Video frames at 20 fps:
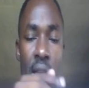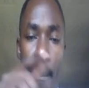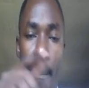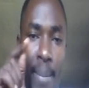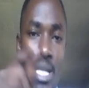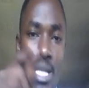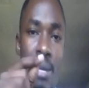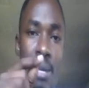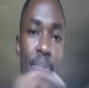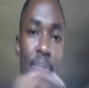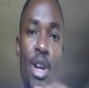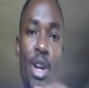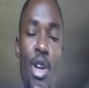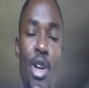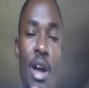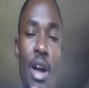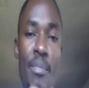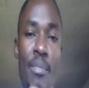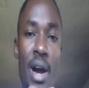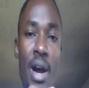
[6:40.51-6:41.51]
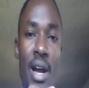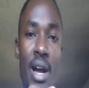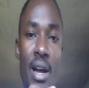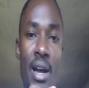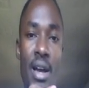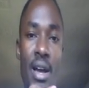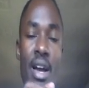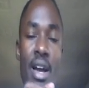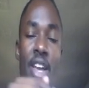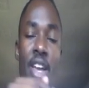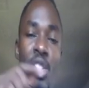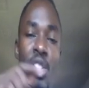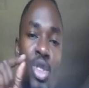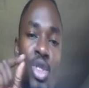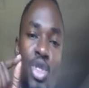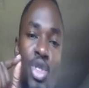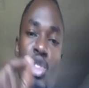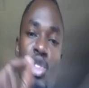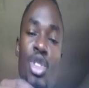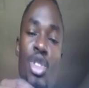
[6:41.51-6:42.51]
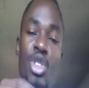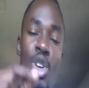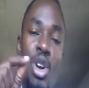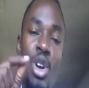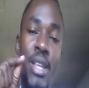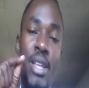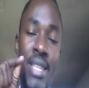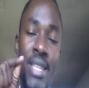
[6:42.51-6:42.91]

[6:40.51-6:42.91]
But a panorama, you draw